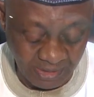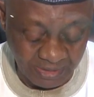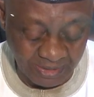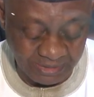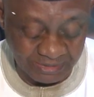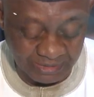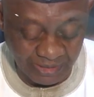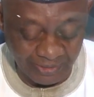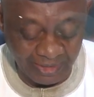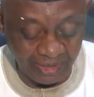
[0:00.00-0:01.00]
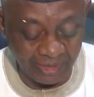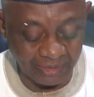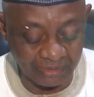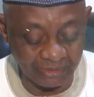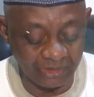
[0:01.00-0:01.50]
That is our
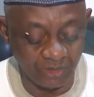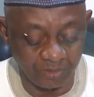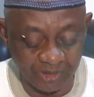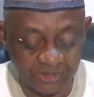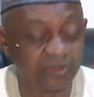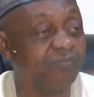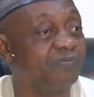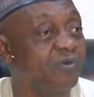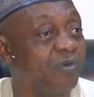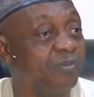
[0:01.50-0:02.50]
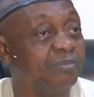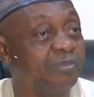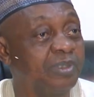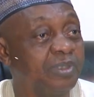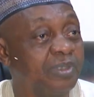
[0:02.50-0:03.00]
denomination form,
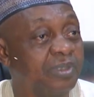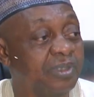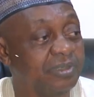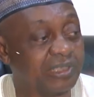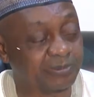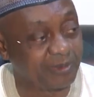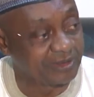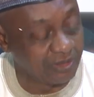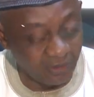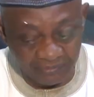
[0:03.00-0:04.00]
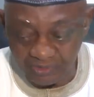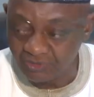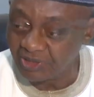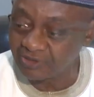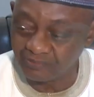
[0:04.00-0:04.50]
the expression of
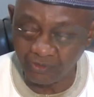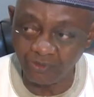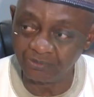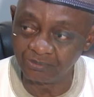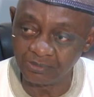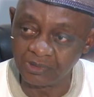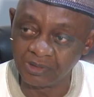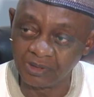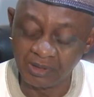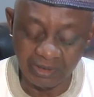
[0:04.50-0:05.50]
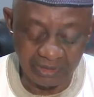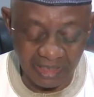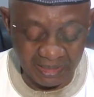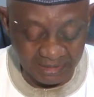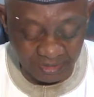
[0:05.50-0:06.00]
interest form, the
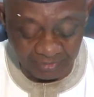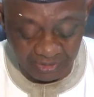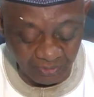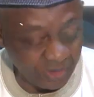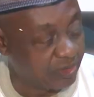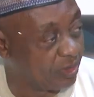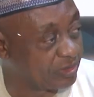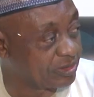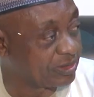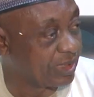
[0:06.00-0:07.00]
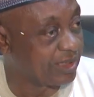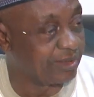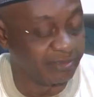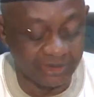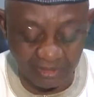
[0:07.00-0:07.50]
academic records,
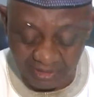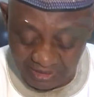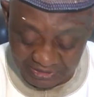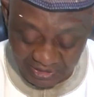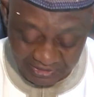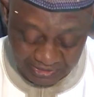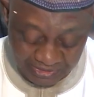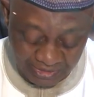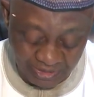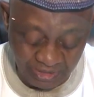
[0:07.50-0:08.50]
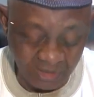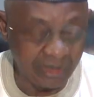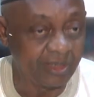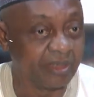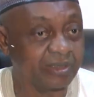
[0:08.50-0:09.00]
academic credentials,
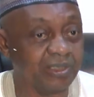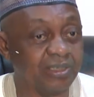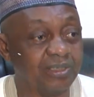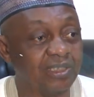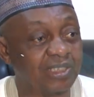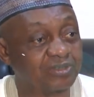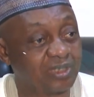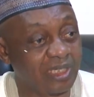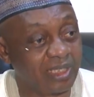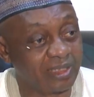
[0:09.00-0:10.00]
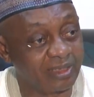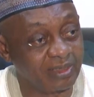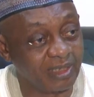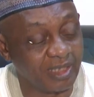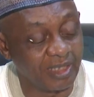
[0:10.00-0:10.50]
the
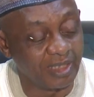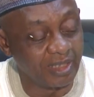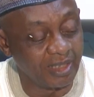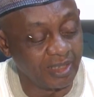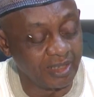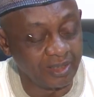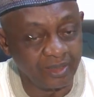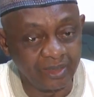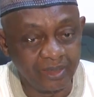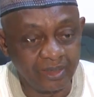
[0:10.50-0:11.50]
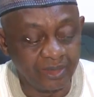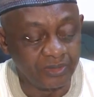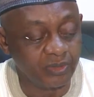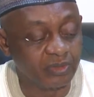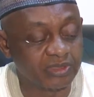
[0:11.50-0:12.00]
national
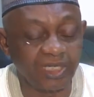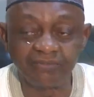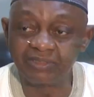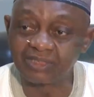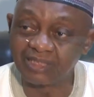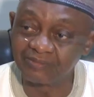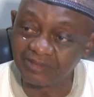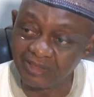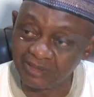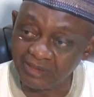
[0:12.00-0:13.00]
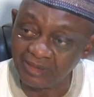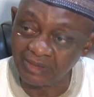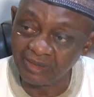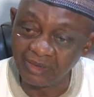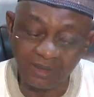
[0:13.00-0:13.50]
youth service certificate,
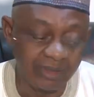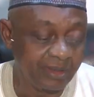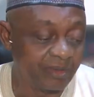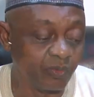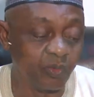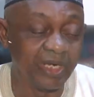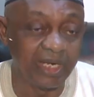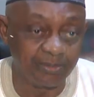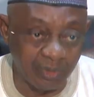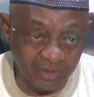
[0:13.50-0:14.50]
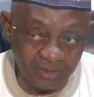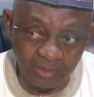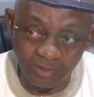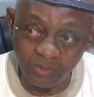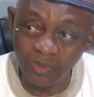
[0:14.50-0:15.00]
where
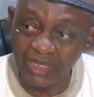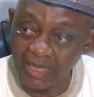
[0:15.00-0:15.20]
possible, where